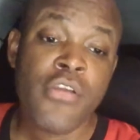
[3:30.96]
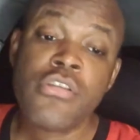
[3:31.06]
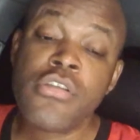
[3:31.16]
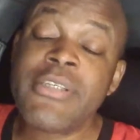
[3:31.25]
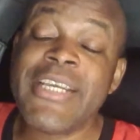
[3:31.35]

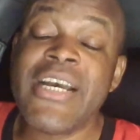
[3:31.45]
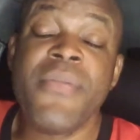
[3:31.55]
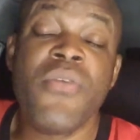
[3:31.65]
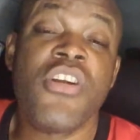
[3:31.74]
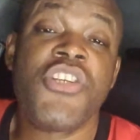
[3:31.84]
So tell
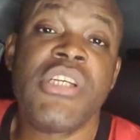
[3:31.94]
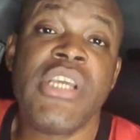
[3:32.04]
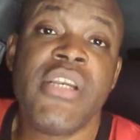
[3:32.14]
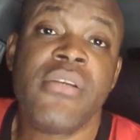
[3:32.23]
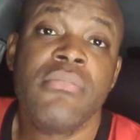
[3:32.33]
me what you
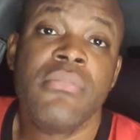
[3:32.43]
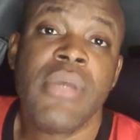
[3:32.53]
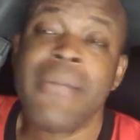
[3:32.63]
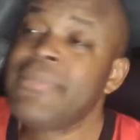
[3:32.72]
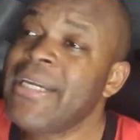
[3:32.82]
need.
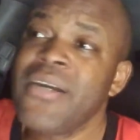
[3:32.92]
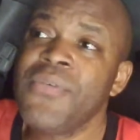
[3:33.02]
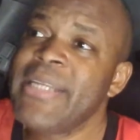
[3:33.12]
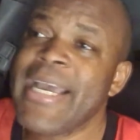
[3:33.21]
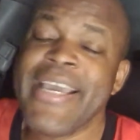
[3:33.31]
I'm done
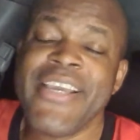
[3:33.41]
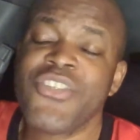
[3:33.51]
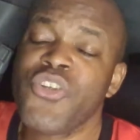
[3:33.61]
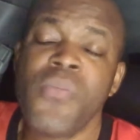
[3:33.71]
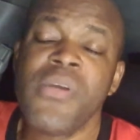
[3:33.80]
with that.
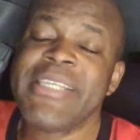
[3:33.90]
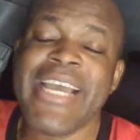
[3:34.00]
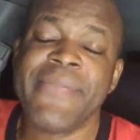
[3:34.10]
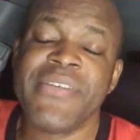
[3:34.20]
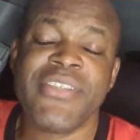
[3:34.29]
There's no more
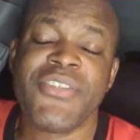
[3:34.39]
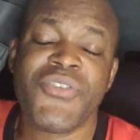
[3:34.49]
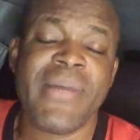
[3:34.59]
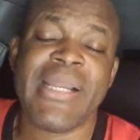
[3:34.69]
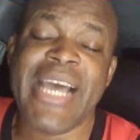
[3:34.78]
damages to
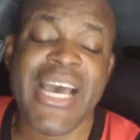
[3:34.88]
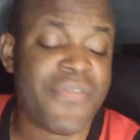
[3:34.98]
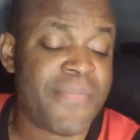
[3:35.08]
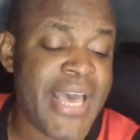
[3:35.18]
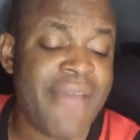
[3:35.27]
my life
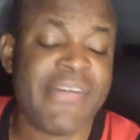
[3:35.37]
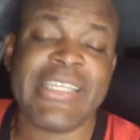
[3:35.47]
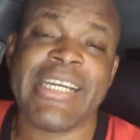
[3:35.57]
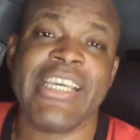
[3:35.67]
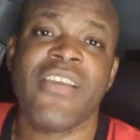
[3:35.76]
and my
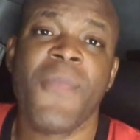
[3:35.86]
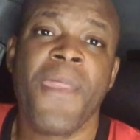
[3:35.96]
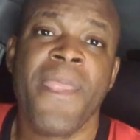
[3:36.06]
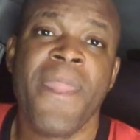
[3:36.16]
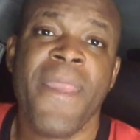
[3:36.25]
everything.
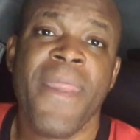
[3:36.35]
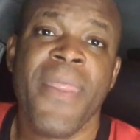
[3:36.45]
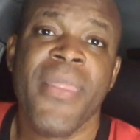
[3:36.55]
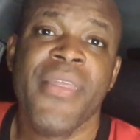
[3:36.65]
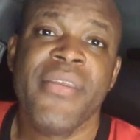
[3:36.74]

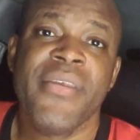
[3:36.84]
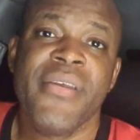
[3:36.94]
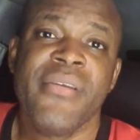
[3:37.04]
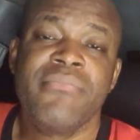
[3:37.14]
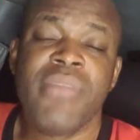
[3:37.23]

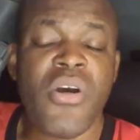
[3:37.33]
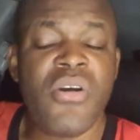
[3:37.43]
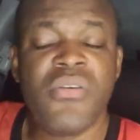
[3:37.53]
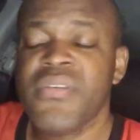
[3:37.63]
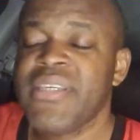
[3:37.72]

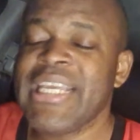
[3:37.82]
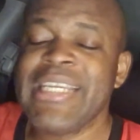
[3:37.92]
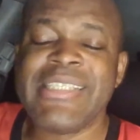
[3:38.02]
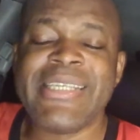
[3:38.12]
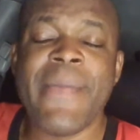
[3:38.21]
Bro, get
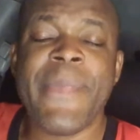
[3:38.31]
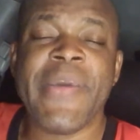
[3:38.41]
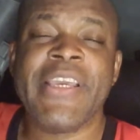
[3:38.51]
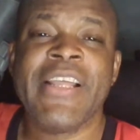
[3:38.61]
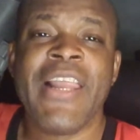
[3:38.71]
the stepping.